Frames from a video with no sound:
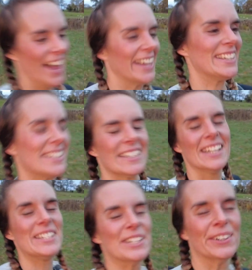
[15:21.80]
I can just
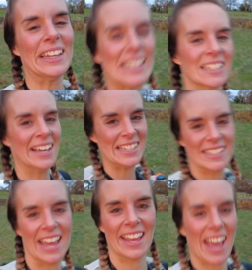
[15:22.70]
enjoy this
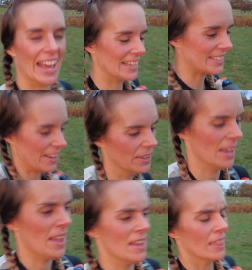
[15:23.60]
last 10k. So I
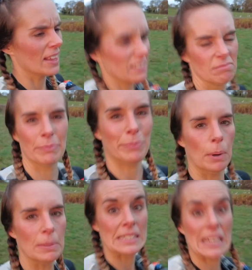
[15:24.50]
think
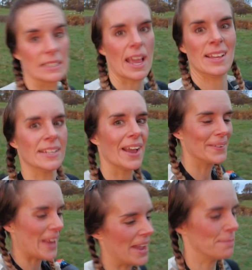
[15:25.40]
probably 6k to
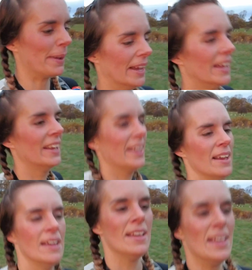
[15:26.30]
go now, but
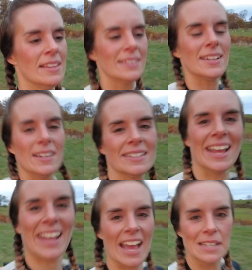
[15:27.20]
this last
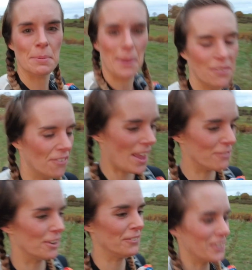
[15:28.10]
10k is my
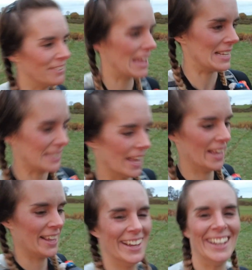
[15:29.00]
favourite of the race.
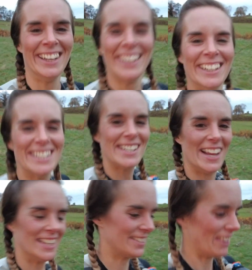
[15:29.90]

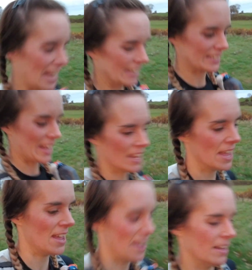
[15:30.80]
Just relaxing
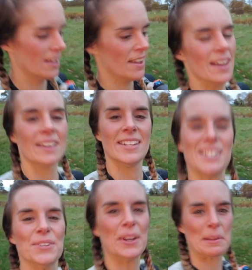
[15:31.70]
and
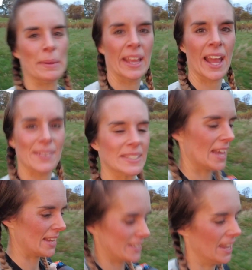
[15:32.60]
enjoying being
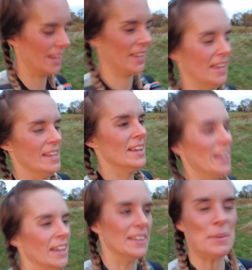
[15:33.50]
outside
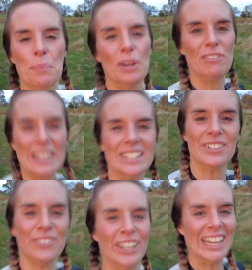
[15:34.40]
and the privilege
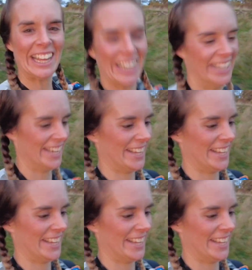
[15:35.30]
of running.